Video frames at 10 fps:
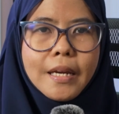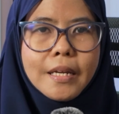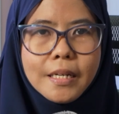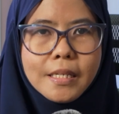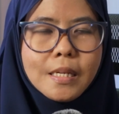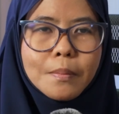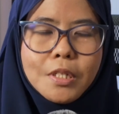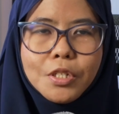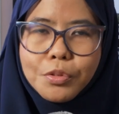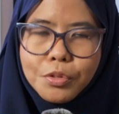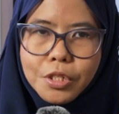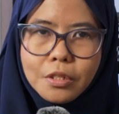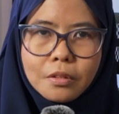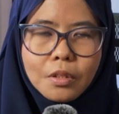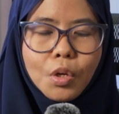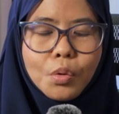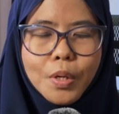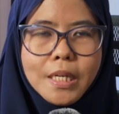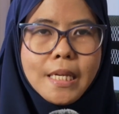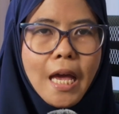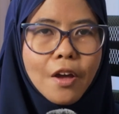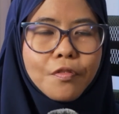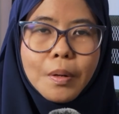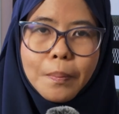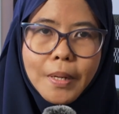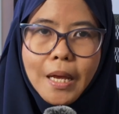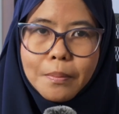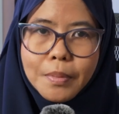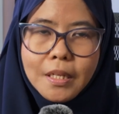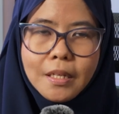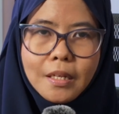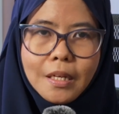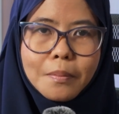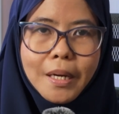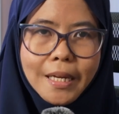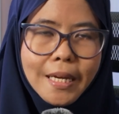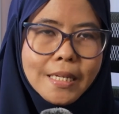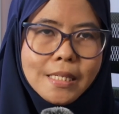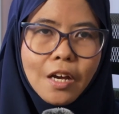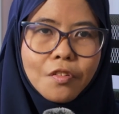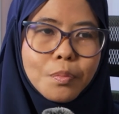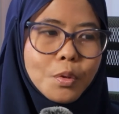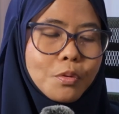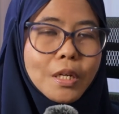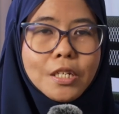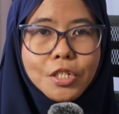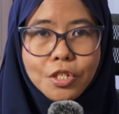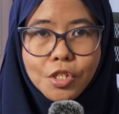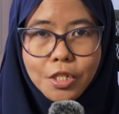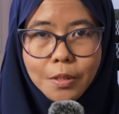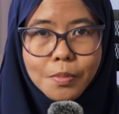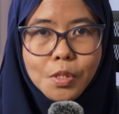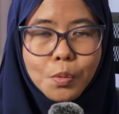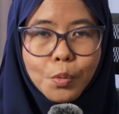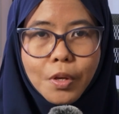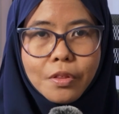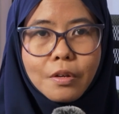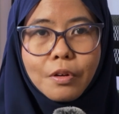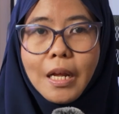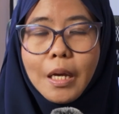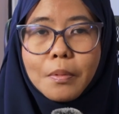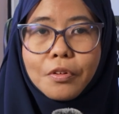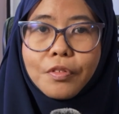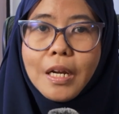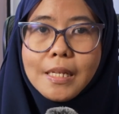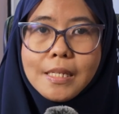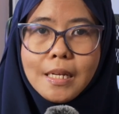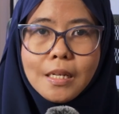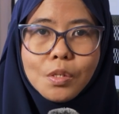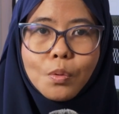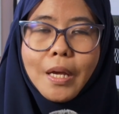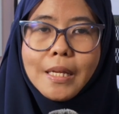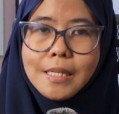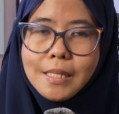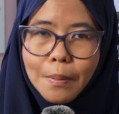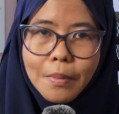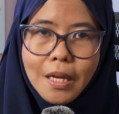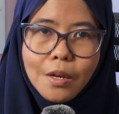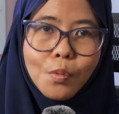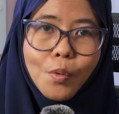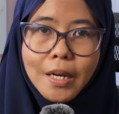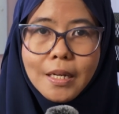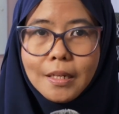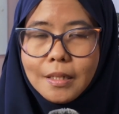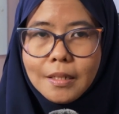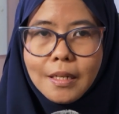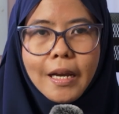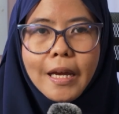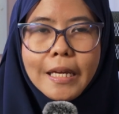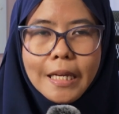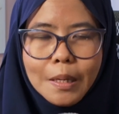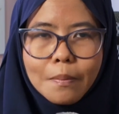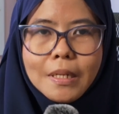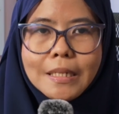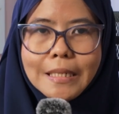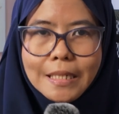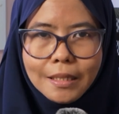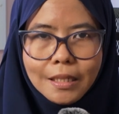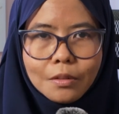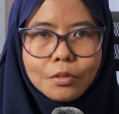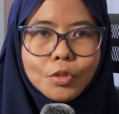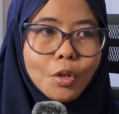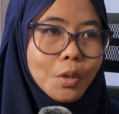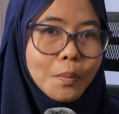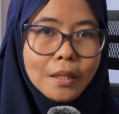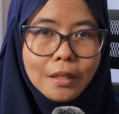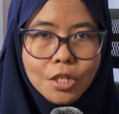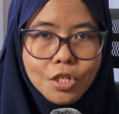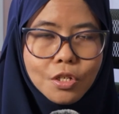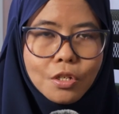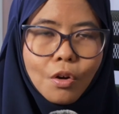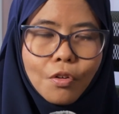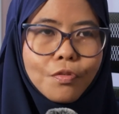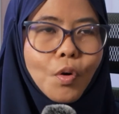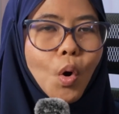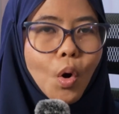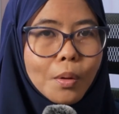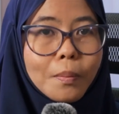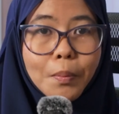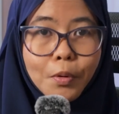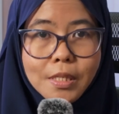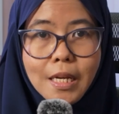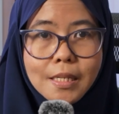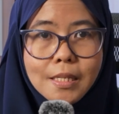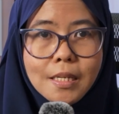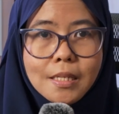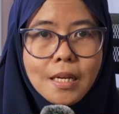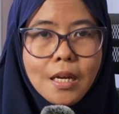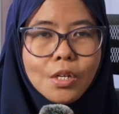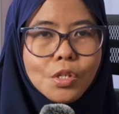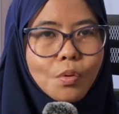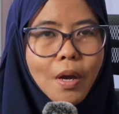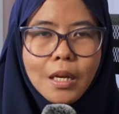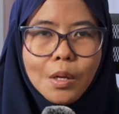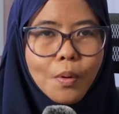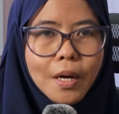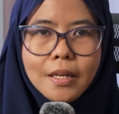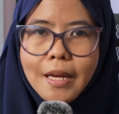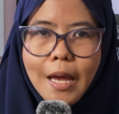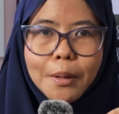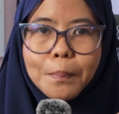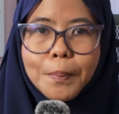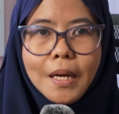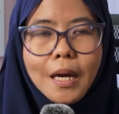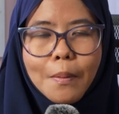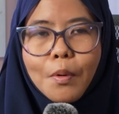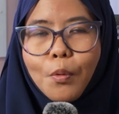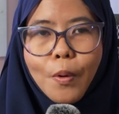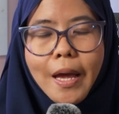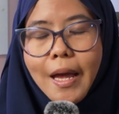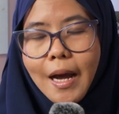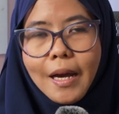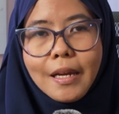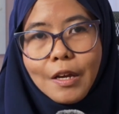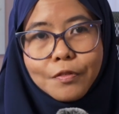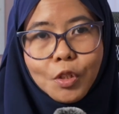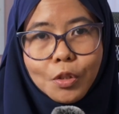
And here's something crucial. Always have a plan B. In my case, I've built relationships with reliable freelancers who can step in when needed. And I keep detailed documentation of all my processes so anyone can pick up where I left